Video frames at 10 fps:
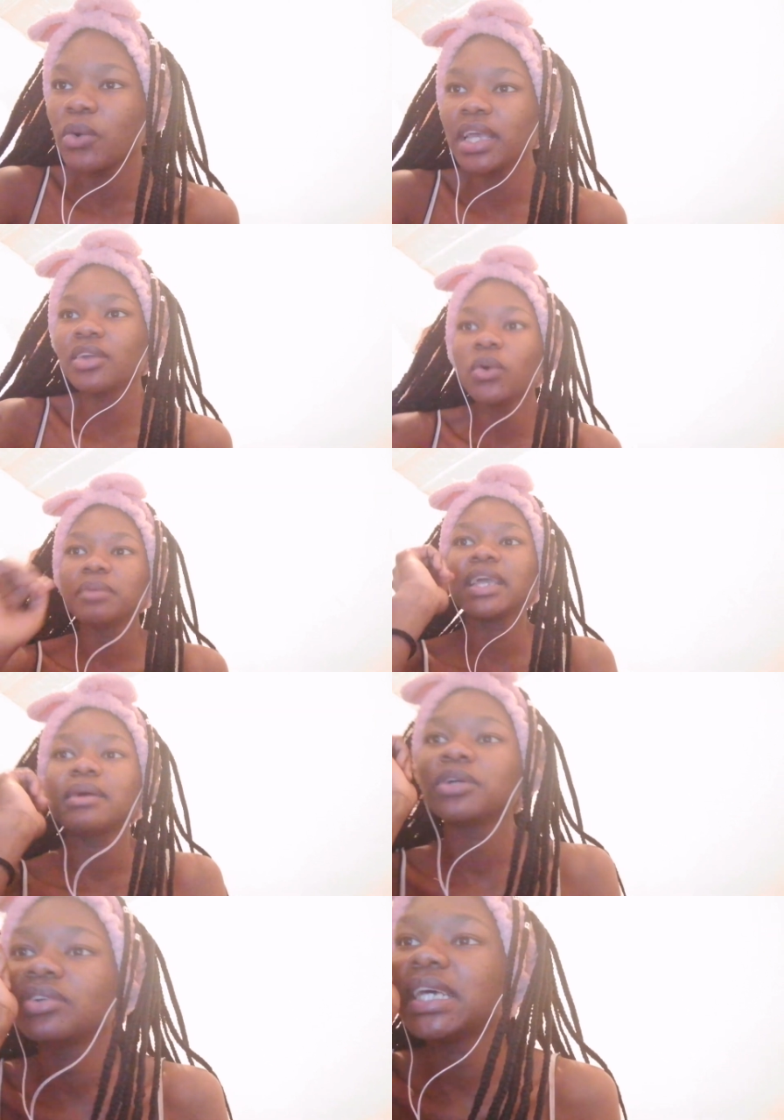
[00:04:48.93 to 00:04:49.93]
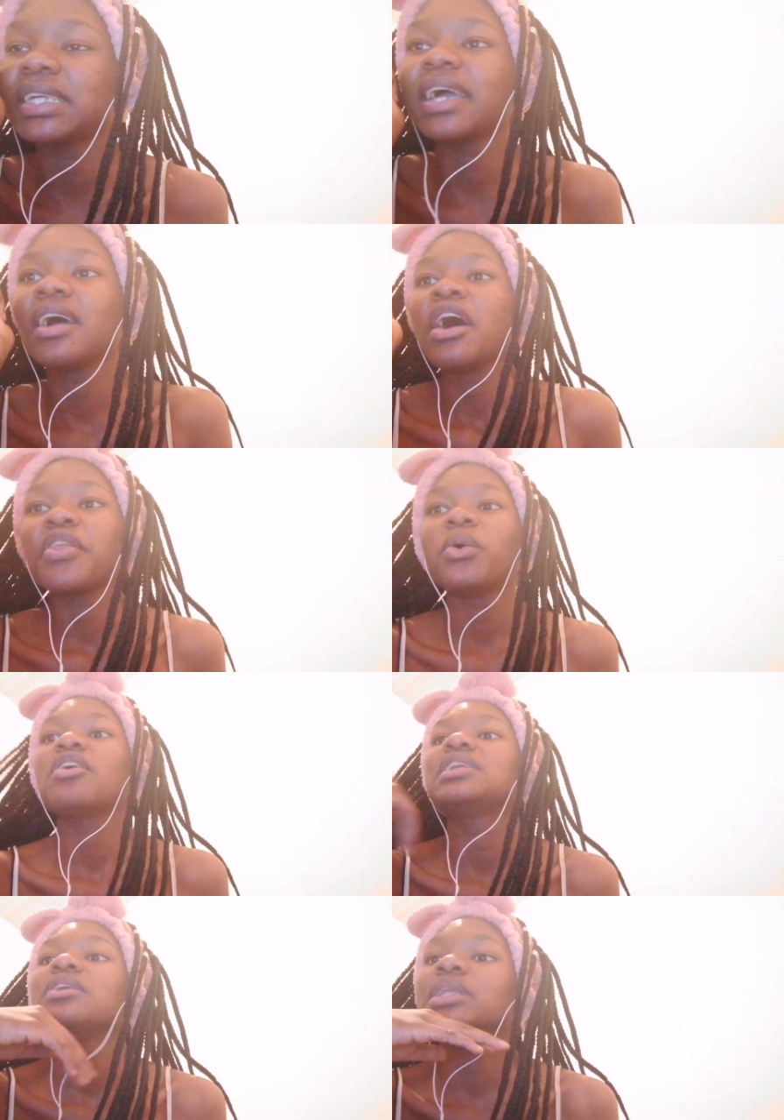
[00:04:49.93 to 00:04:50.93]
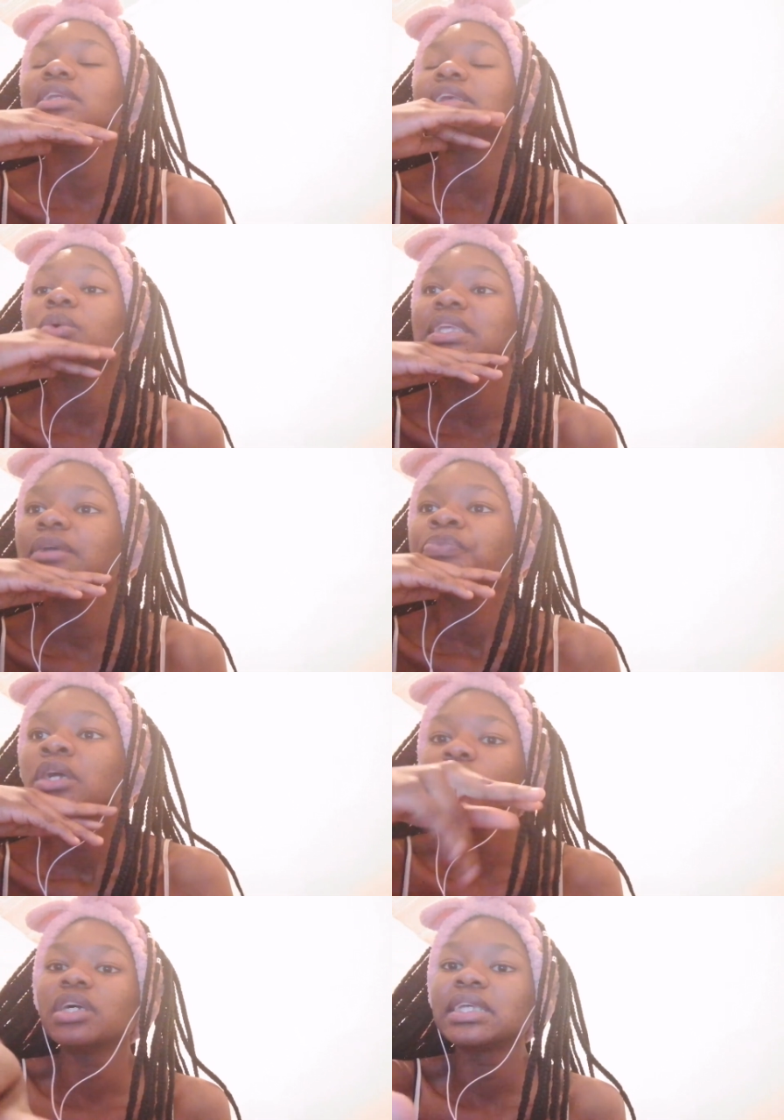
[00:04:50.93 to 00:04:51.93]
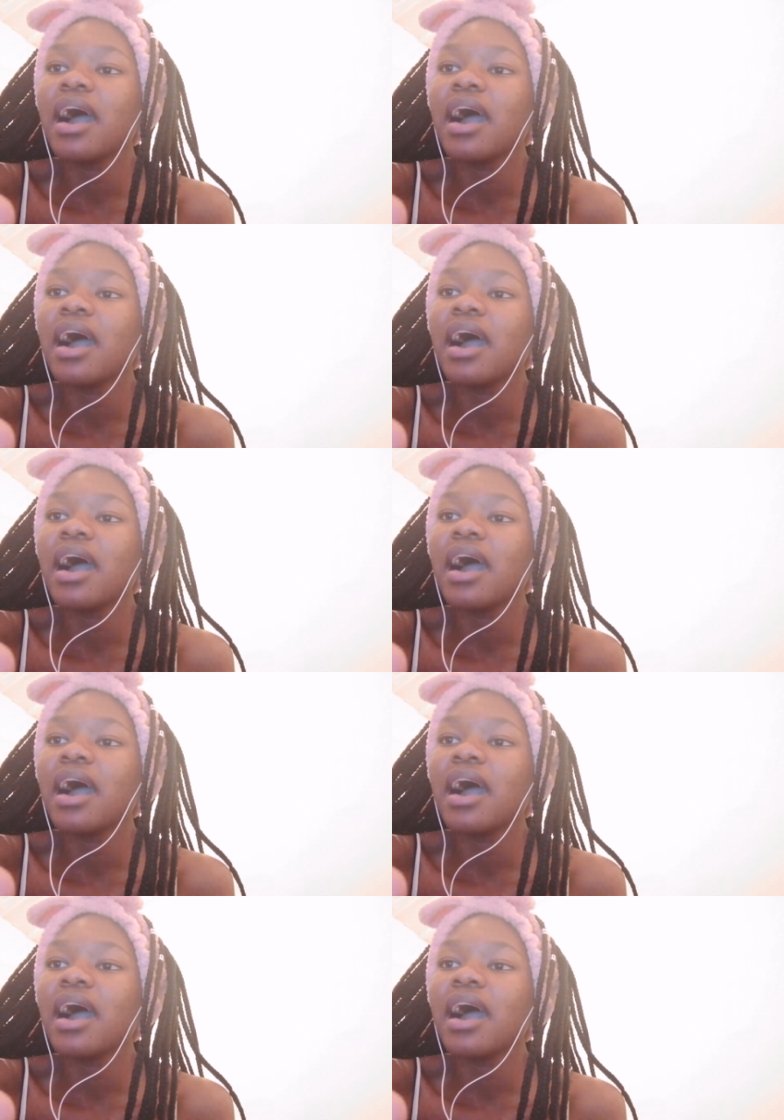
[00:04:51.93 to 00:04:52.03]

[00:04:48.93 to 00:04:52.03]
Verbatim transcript: We can only make an appeal to set aside the order of delinqu delinquency two years